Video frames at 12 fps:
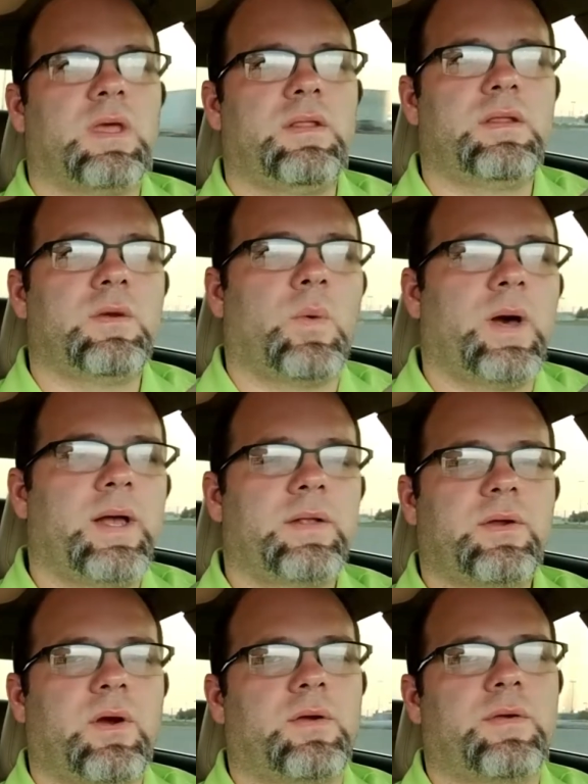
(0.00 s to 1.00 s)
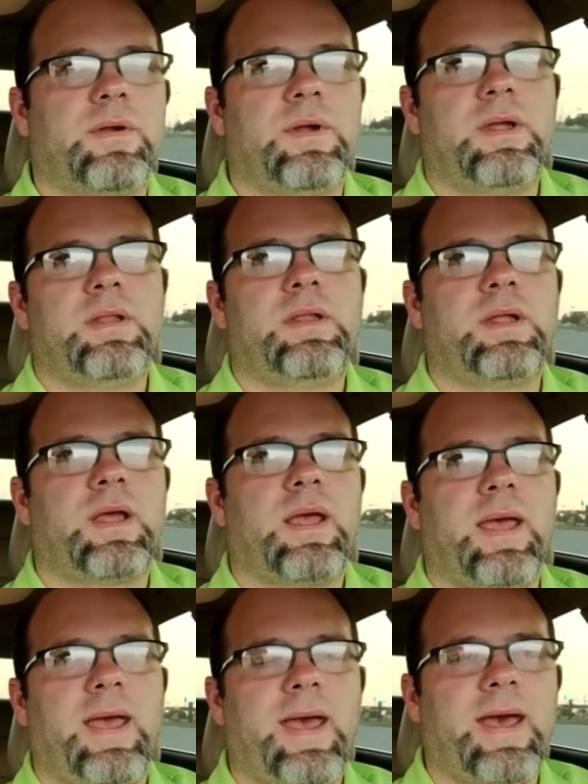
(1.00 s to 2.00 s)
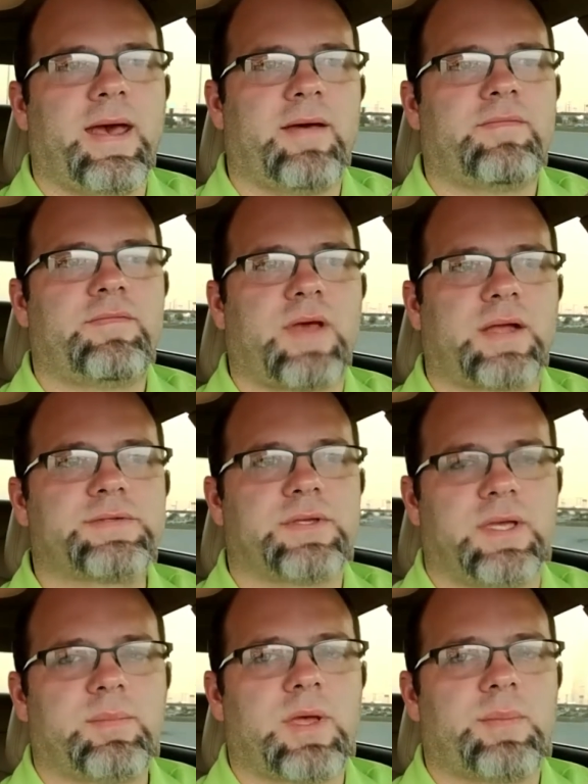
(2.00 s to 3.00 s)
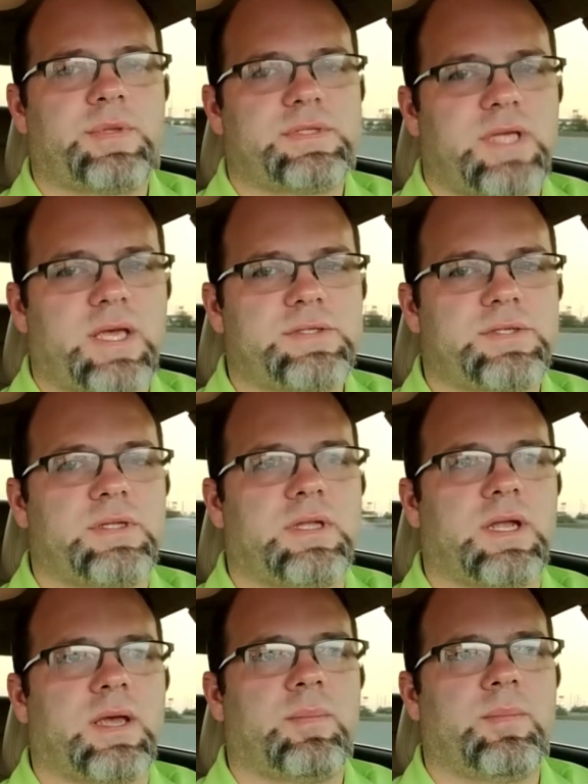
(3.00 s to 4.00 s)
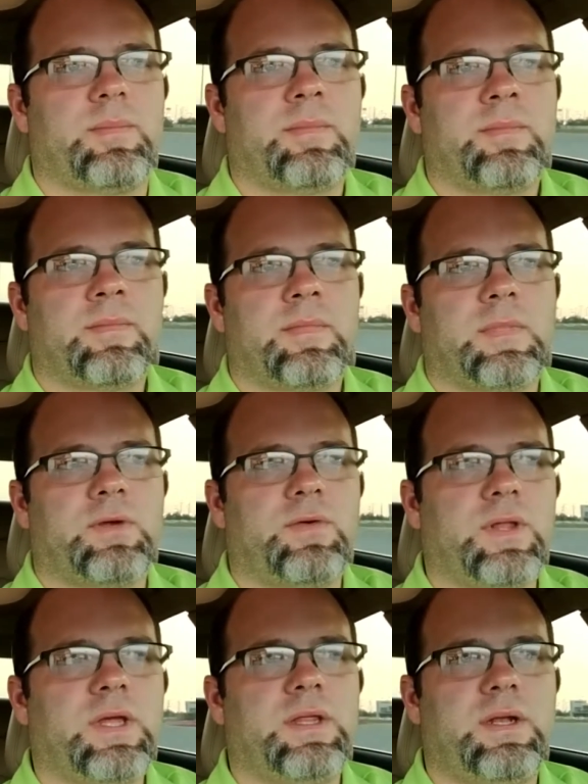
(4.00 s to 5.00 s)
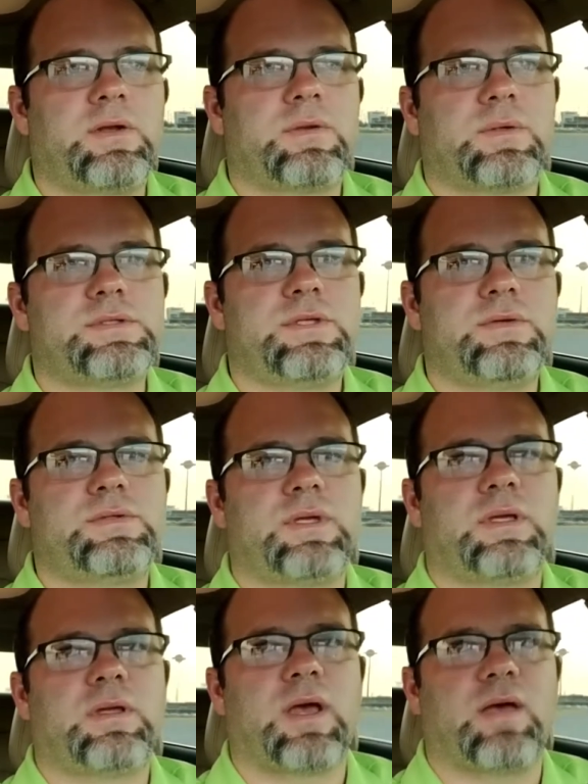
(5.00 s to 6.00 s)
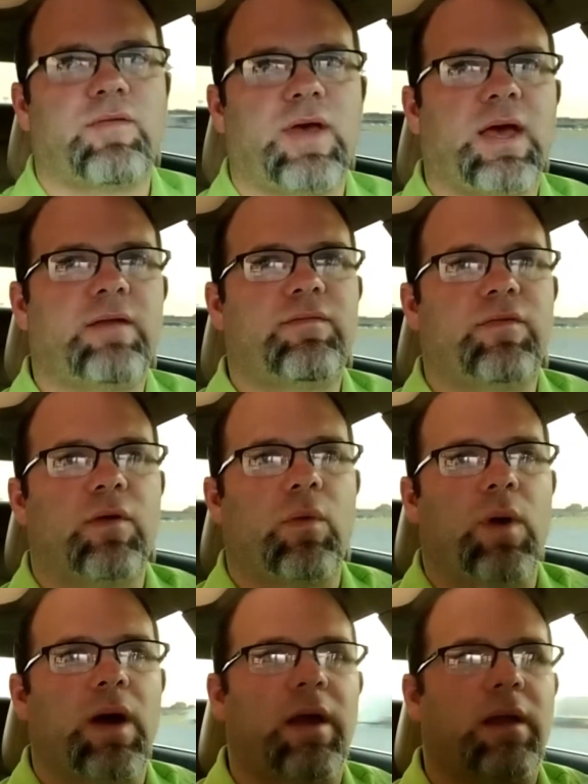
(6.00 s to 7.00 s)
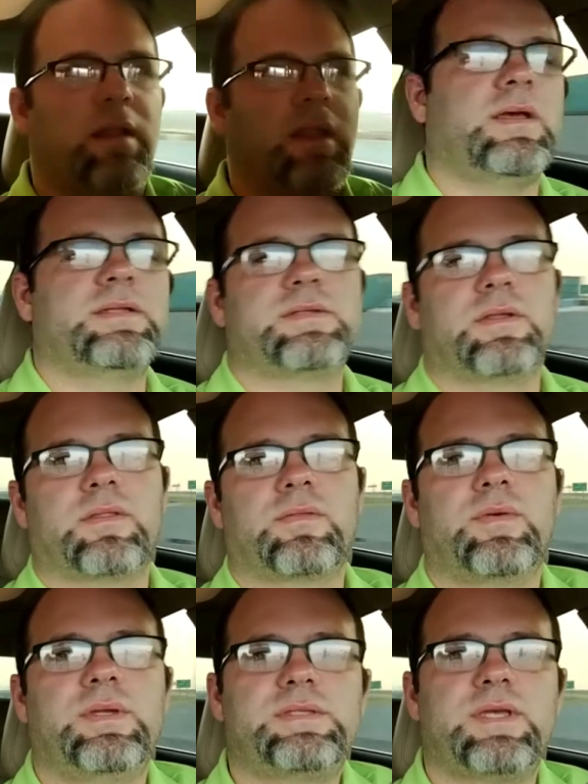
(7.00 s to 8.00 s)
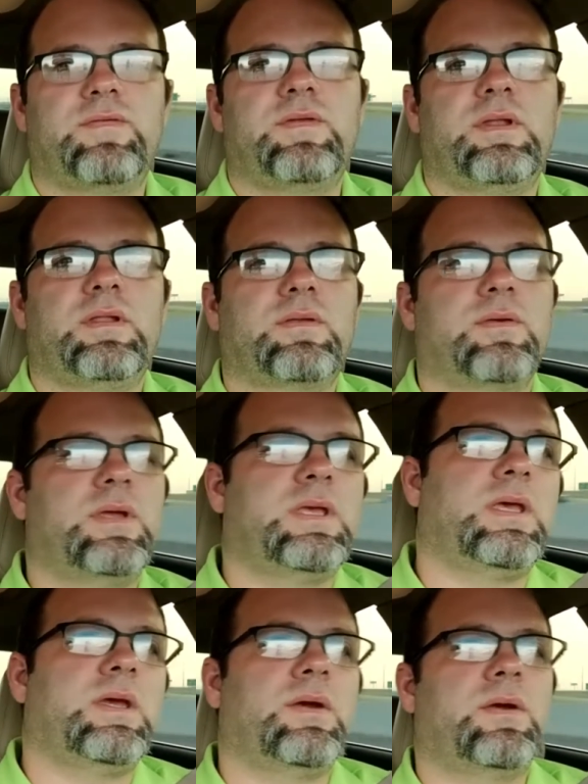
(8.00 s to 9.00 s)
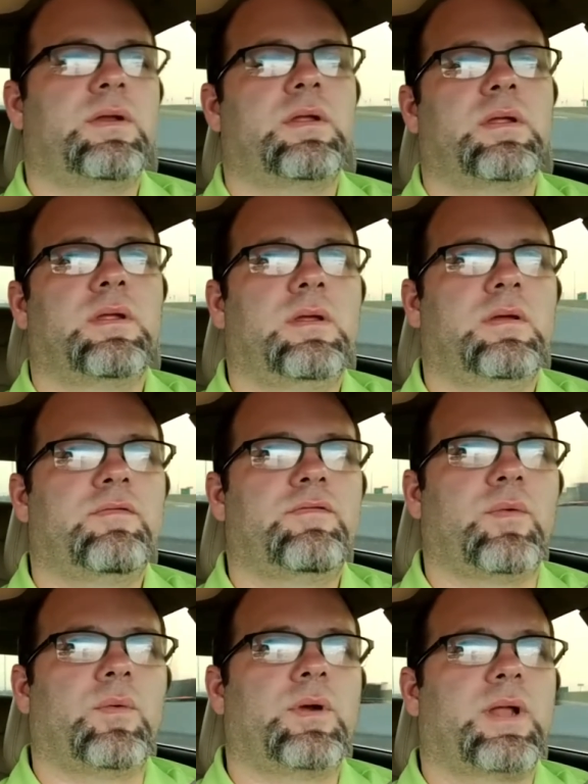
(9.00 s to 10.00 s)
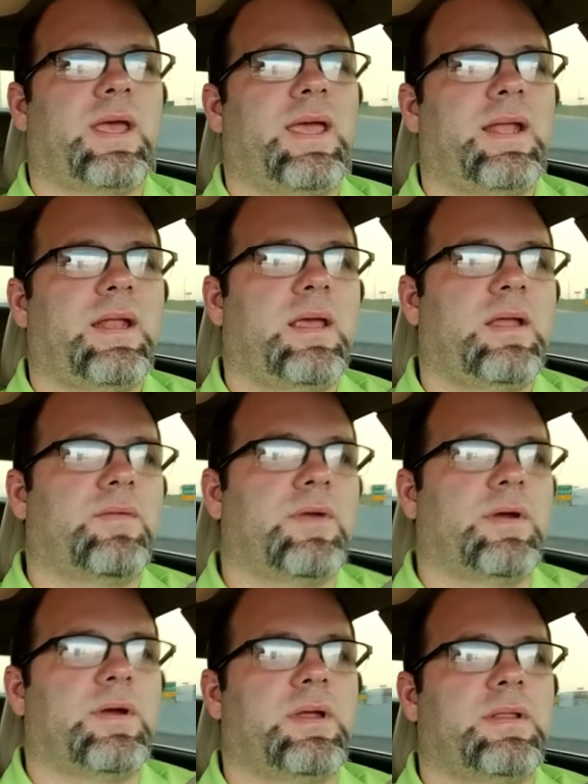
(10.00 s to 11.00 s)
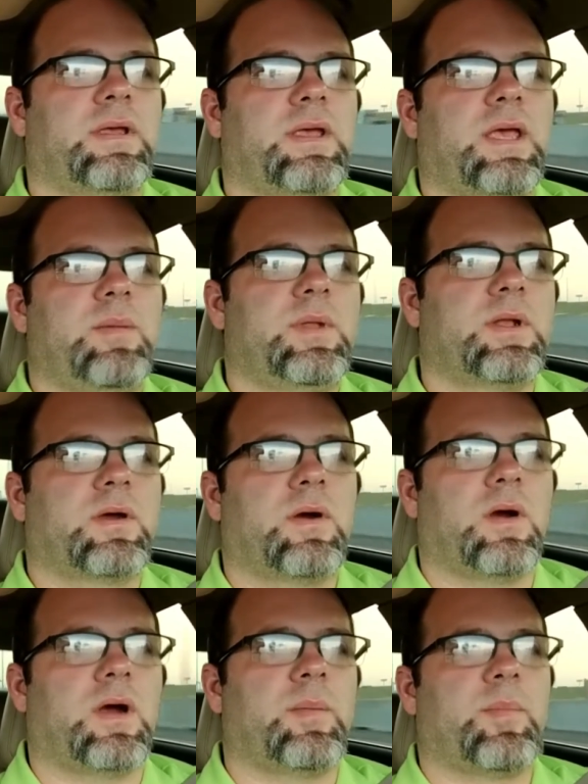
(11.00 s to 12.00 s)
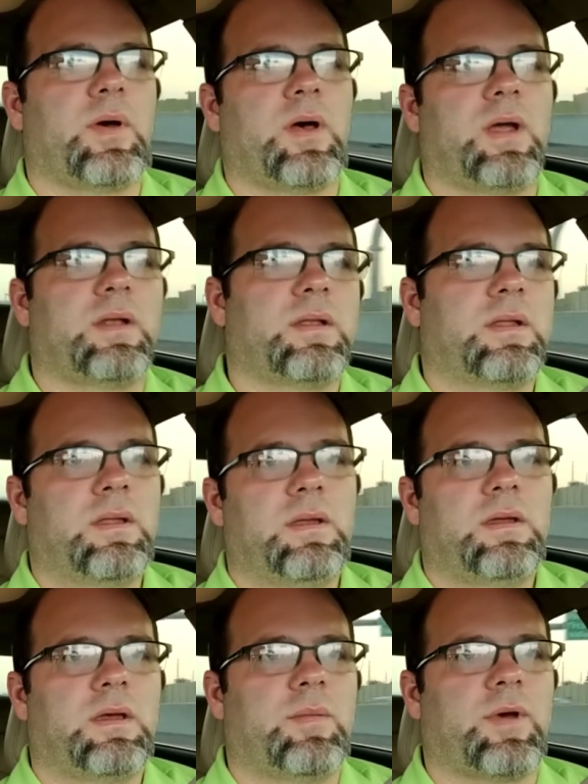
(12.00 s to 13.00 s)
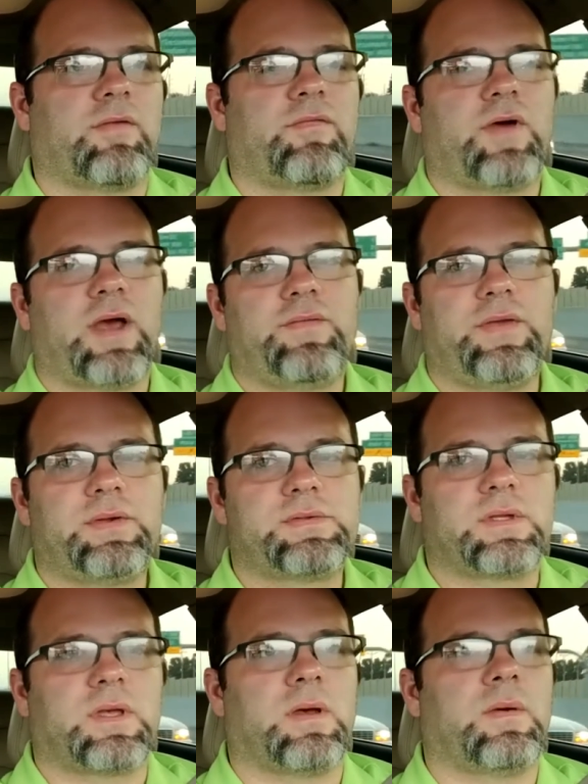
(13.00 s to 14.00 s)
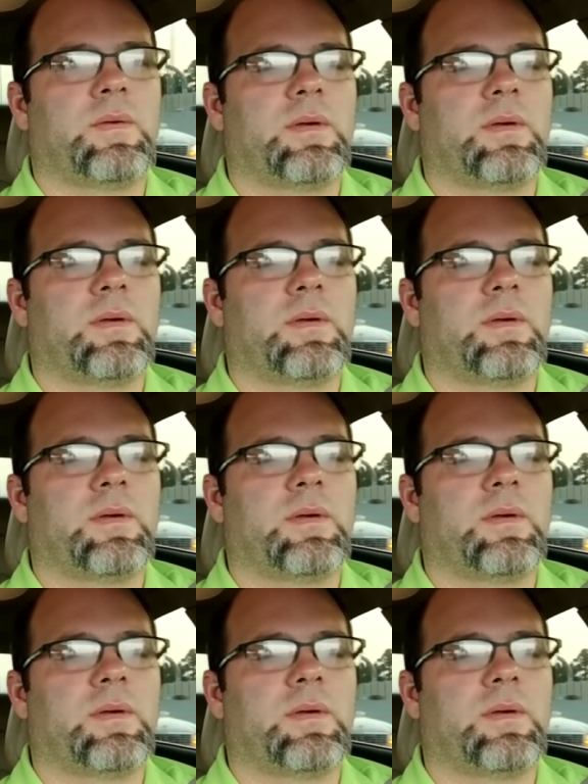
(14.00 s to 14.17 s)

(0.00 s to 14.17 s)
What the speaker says: But then the wild card rear end that I have actually in my possession that I'm really leaning towards using, I've had for a while. It's a 373 geared Ford 8.8 rear end that came in a car I bought about 5 years ago.